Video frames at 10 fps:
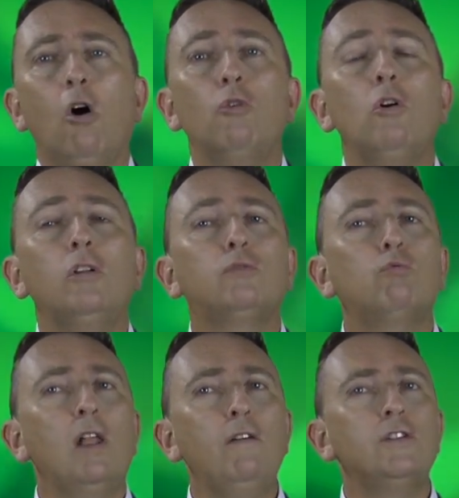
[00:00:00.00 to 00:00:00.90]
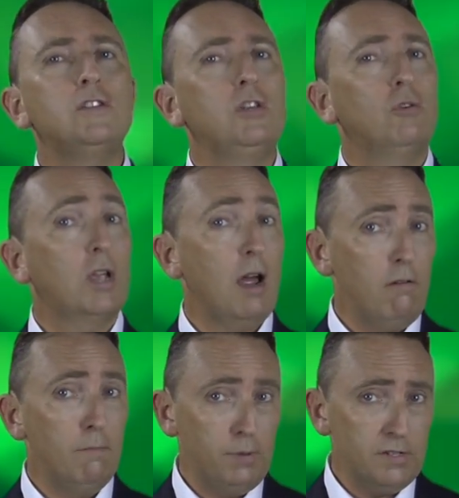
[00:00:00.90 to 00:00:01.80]
or not as relevant to your
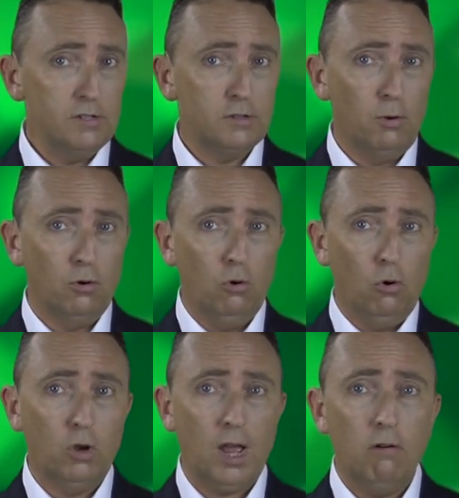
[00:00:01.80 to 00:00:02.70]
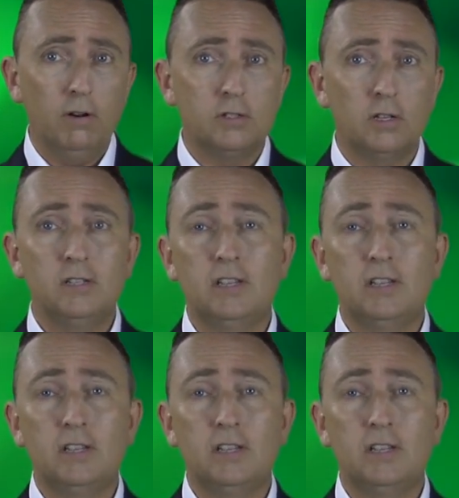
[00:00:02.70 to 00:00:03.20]
current business model or current